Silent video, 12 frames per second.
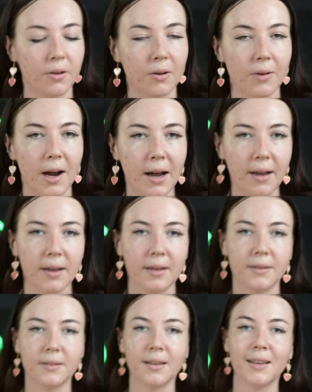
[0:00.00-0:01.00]
All right,
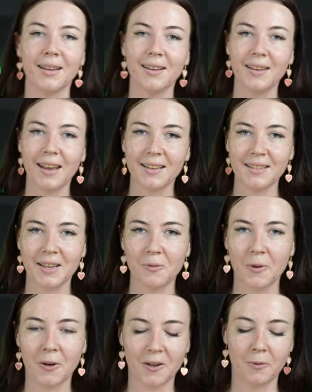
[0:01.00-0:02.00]
next thing
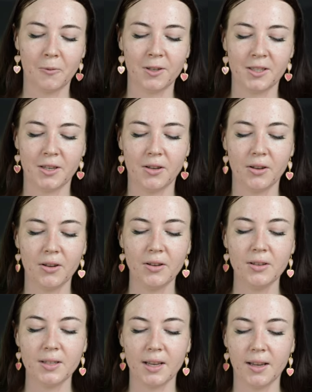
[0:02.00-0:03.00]
we're going to want to
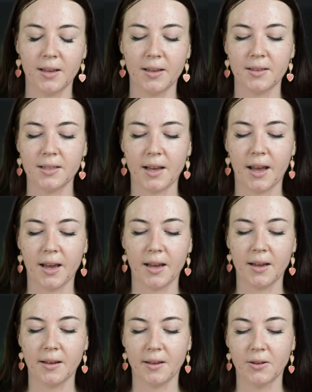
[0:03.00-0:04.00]
use is
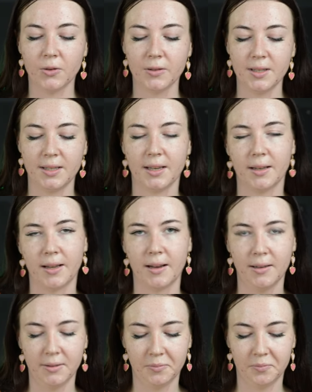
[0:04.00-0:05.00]
a concealer.